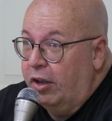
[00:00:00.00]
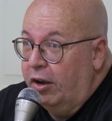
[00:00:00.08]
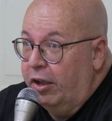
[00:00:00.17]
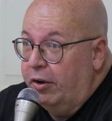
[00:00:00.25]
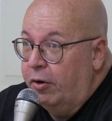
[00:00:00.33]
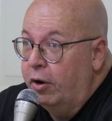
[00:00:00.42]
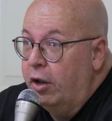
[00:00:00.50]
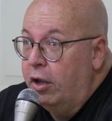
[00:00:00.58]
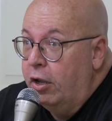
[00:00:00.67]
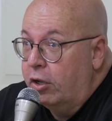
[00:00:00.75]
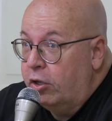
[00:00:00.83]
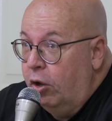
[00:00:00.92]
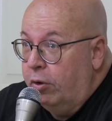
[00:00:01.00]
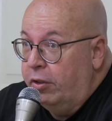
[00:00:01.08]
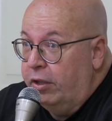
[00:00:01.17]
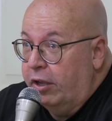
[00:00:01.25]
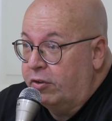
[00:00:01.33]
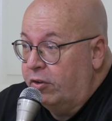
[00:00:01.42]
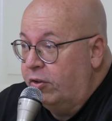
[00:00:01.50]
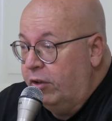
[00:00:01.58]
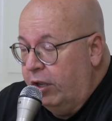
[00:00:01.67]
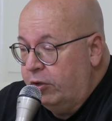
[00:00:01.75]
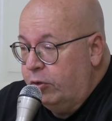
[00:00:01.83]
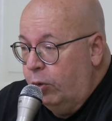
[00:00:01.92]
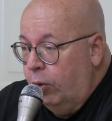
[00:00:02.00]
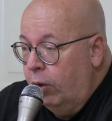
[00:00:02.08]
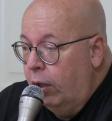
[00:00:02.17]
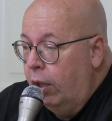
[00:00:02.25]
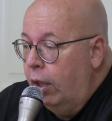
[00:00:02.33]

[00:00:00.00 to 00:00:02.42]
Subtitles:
and later Conan the Existential.